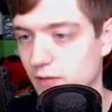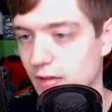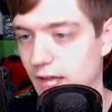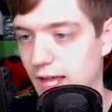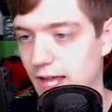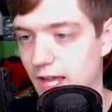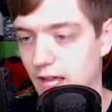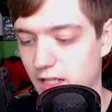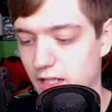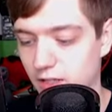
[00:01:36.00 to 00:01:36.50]

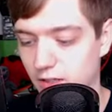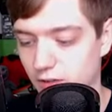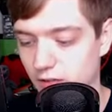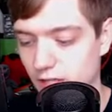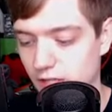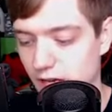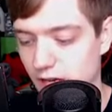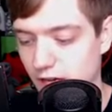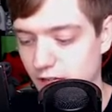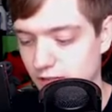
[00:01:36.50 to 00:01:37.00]
and
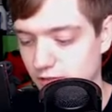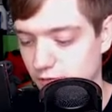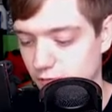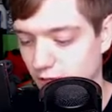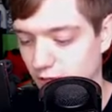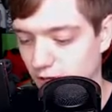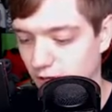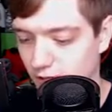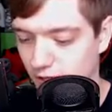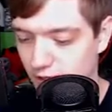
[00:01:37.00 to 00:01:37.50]
the Ice
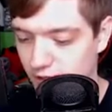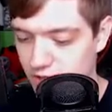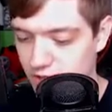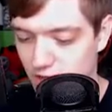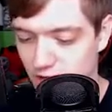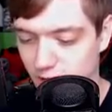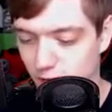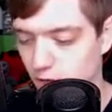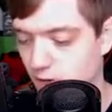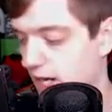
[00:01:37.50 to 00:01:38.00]
Rider and
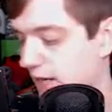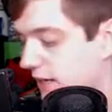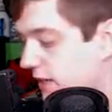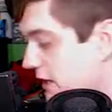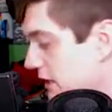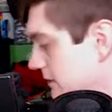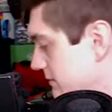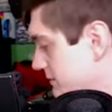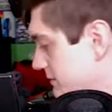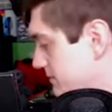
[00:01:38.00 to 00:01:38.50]
Shadow
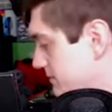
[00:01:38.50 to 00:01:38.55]
Rider.